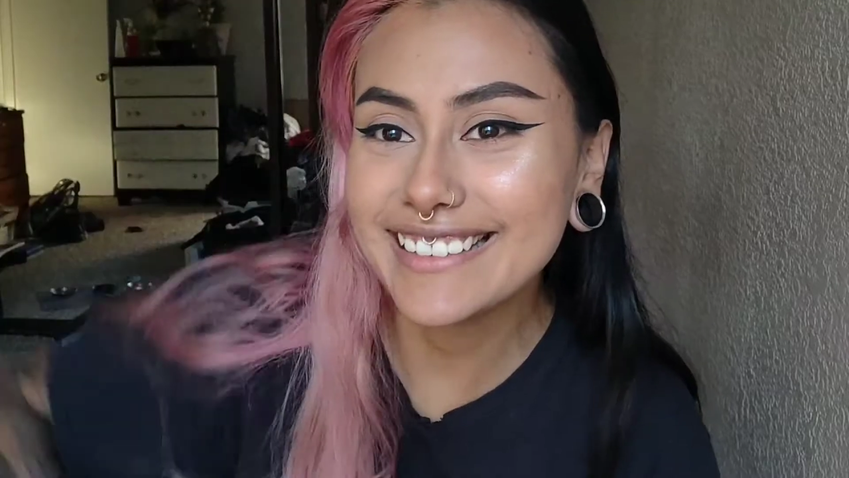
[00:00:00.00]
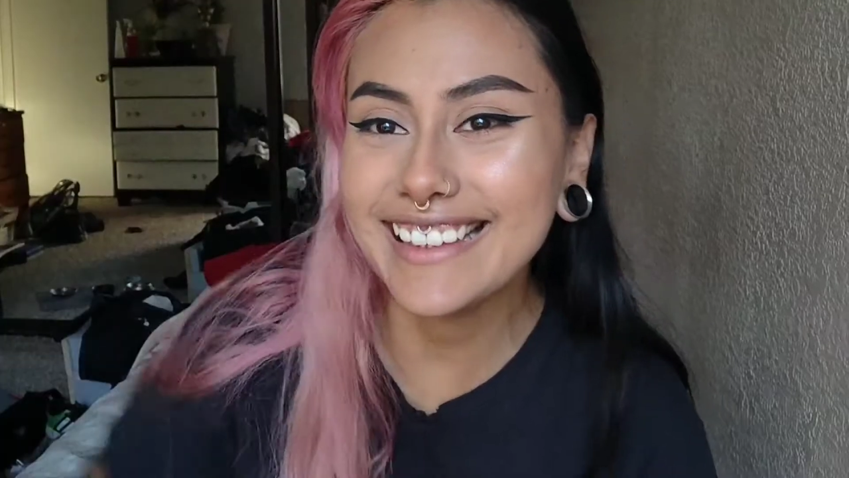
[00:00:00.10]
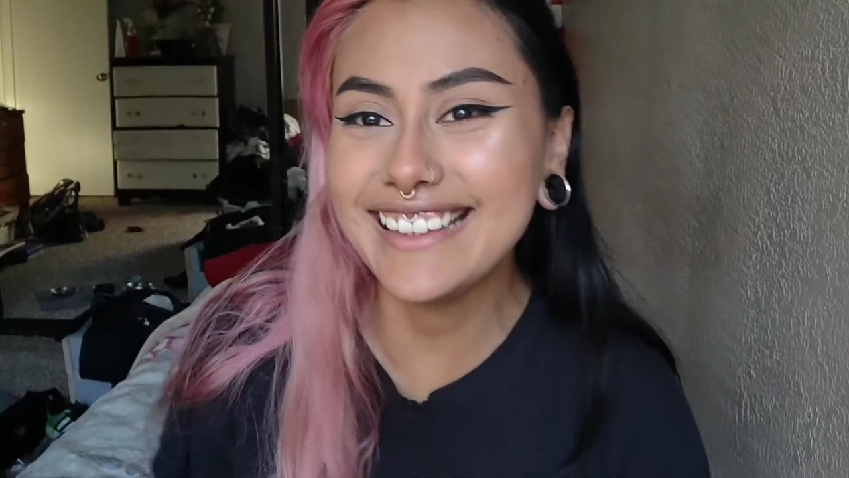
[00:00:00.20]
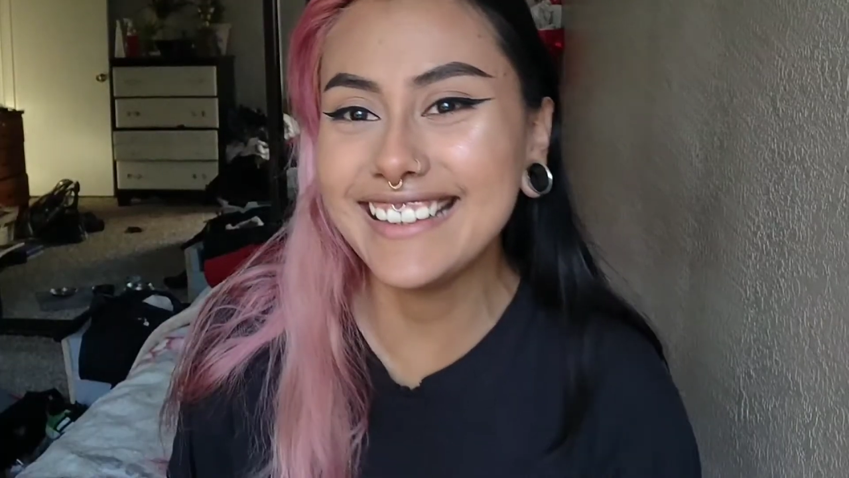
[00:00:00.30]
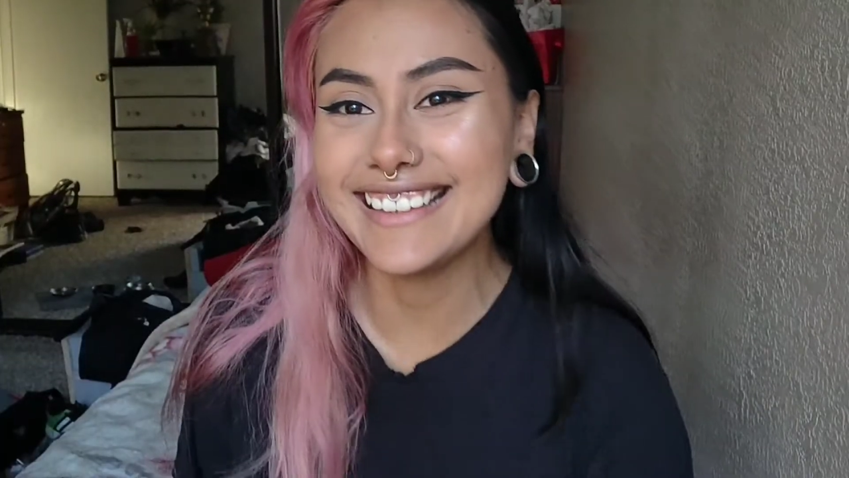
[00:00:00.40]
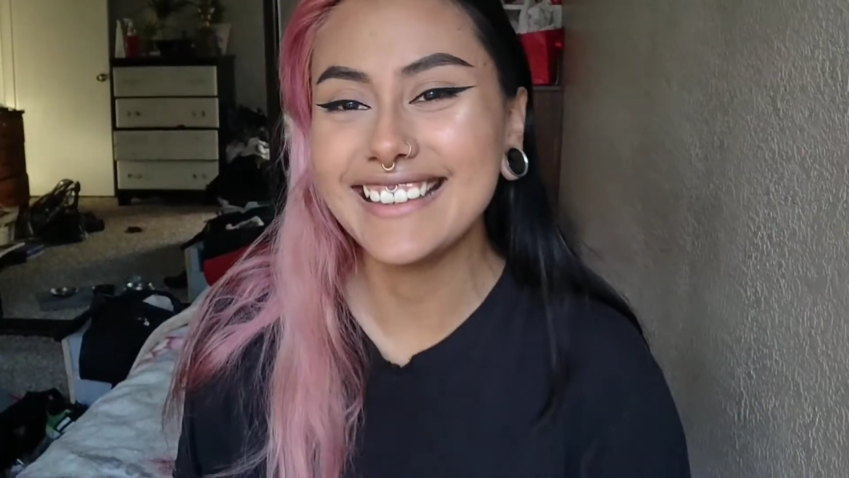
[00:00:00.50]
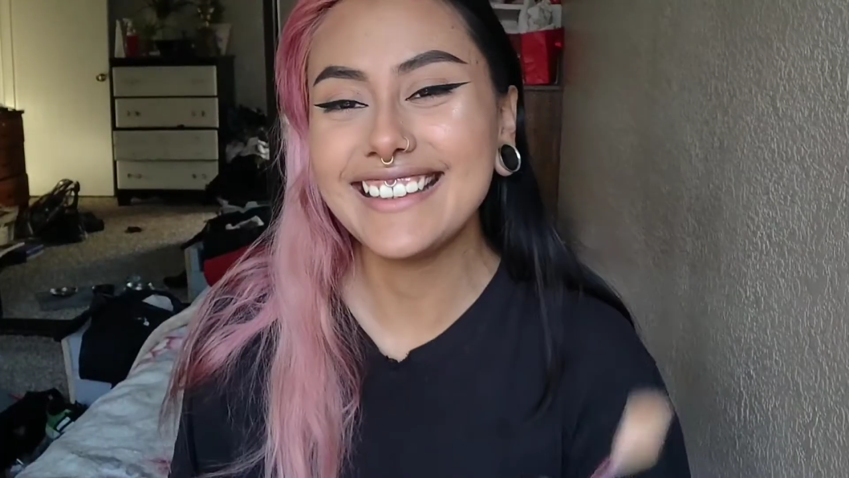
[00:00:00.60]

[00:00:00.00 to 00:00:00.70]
Like,